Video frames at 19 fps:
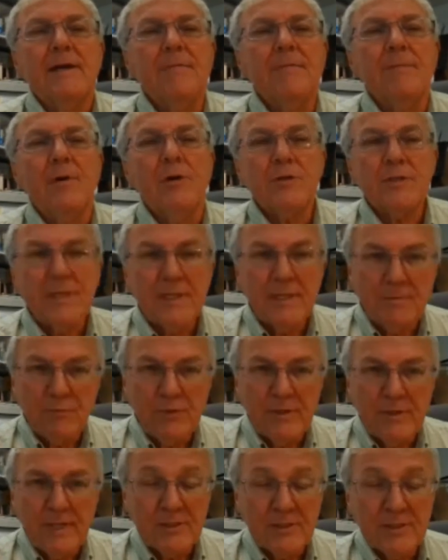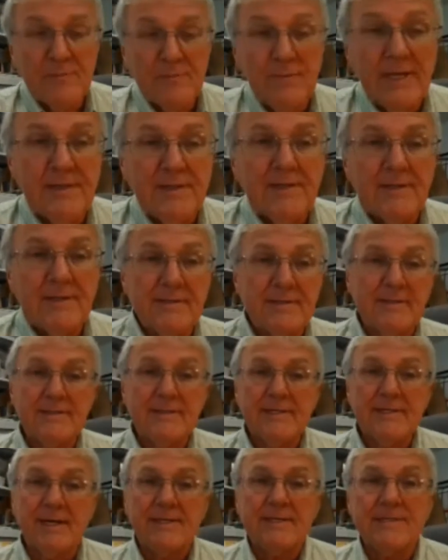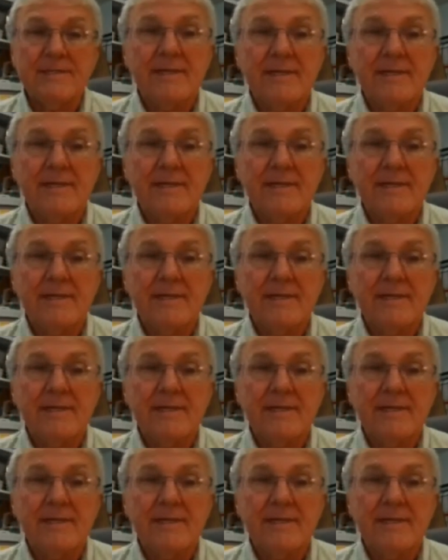Most of the production methods discussed,